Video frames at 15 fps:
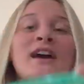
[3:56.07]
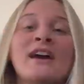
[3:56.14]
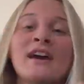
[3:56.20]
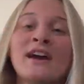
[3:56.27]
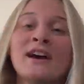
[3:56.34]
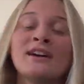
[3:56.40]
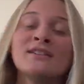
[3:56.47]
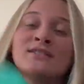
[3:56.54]

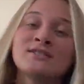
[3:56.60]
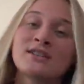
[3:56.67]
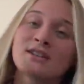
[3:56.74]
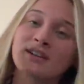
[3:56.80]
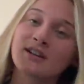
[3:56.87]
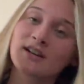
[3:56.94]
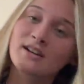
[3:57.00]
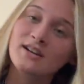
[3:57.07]
And
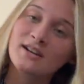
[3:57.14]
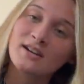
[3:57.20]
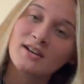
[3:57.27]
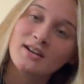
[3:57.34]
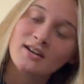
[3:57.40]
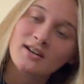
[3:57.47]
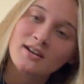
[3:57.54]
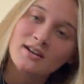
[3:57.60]

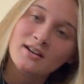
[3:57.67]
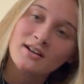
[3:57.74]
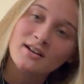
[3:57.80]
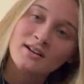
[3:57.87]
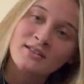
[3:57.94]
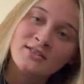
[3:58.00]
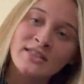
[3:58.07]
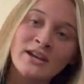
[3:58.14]

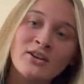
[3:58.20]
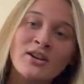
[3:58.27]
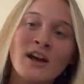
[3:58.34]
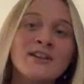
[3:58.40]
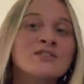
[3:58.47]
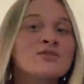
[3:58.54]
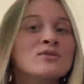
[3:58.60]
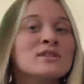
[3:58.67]
they're
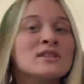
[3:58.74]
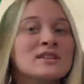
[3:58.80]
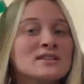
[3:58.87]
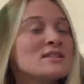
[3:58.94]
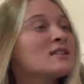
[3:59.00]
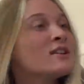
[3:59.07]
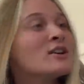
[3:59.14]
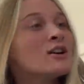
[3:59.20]
not doing
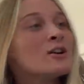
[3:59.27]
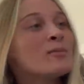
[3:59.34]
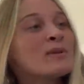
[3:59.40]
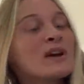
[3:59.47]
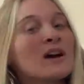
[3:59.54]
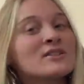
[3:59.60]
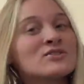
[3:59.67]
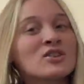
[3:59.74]
this year
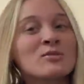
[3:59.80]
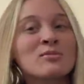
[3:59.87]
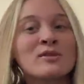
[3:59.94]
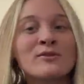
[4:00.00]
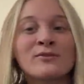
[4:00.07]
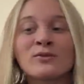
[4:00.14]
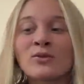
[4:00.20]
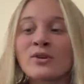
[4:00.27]
because they're going to
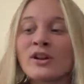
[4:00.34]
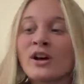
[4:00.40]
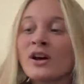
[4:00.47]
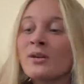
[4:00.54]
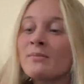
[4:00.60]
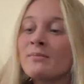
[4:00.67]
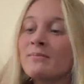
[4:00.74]
be in Florida.